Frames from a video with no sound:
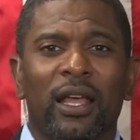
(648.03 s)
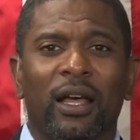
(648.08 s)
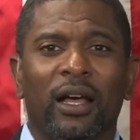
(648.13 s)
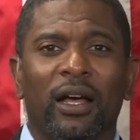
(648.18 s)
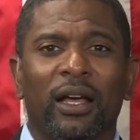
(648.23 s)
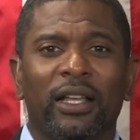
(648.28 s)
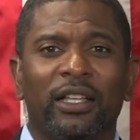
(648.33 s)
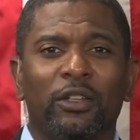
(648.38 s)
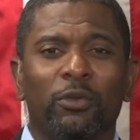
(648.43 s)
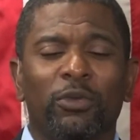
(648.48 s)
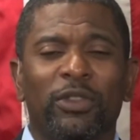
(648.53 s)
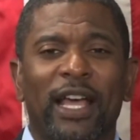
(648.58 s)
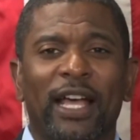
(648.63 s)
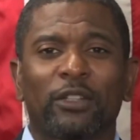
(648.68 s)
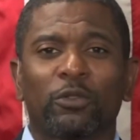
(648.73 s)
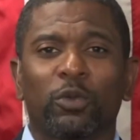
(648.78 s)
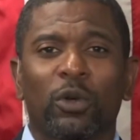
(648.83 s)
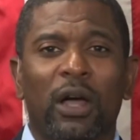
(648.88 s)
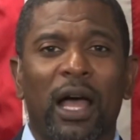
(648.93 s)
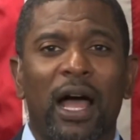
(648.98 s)
And
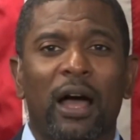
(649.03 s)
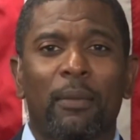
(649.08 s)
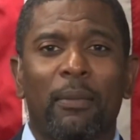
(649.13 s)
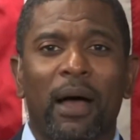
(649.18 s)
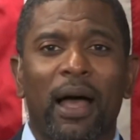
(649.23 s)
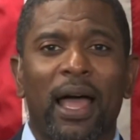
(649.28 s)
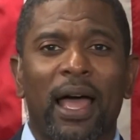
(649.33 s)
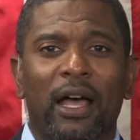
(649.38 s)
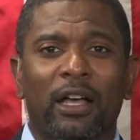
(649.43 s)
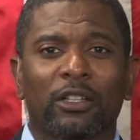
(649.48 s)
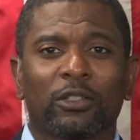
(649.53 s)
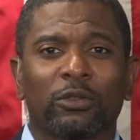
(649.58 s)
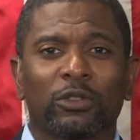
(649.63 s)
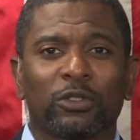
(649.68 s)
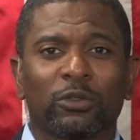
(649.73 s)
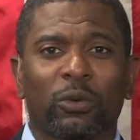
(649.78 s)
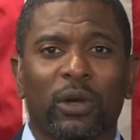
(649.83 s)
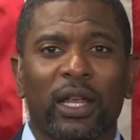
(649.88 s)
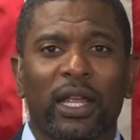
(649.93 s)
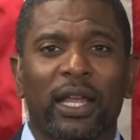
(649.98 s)
that's what how my house
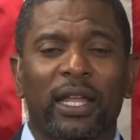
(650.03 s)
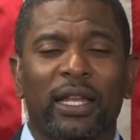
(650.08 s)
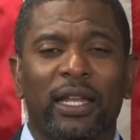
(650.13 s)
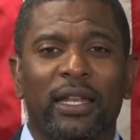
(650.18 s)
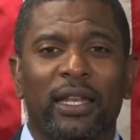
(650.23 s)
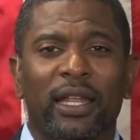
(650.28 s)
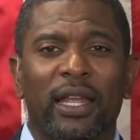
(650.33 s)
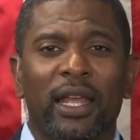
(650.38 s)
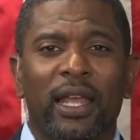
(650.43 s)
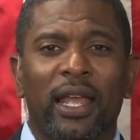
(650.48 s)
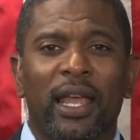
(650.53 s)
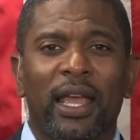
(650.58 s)
was ran.